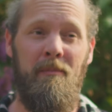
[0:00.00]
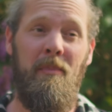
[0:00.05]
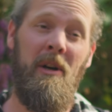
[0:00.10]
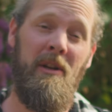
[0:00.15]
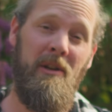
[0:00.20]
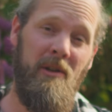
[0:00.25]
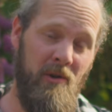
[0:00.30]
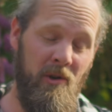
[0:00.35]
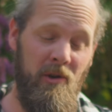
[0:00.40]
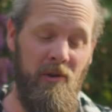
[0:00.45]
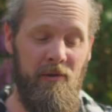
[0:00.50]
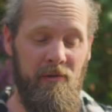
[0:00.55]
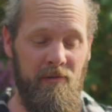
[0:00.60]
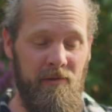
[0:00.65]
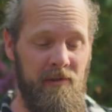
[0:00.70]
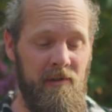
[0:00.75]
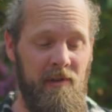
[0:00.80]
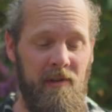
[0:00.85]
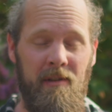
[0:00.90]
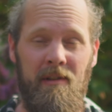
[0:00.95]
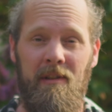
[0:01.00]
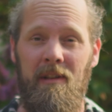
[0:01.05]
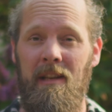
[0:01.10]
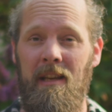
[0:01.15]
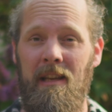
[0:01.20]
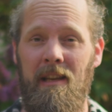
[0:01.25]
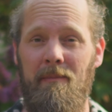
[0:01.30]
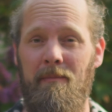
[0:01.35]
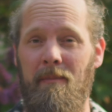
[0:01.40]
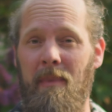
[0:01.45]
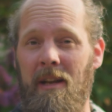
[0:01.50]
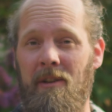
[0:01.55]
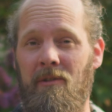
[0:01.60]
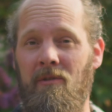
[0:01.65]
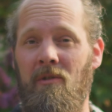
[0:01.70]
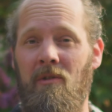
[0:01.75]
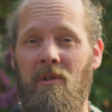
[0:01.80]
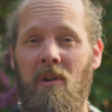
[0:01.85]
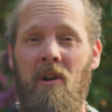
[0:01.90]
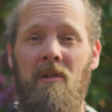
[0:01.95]
but you lose the
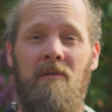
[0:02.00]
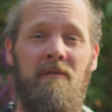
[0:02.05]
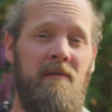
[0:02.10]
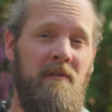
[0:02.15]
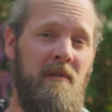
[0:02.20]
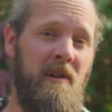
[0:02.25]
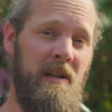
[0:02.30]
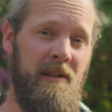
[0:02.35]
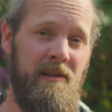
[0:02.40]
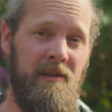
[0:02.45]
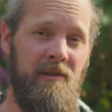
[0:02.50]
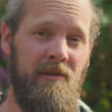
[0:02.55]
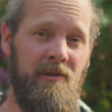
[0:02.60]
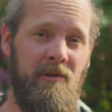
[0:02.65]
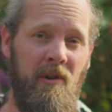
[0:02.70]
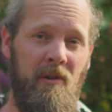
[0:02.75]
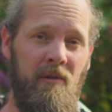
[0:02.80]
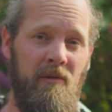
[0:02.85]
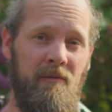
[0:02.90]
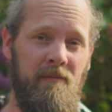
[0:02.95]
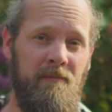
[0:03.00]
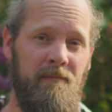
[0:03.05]
manual override control.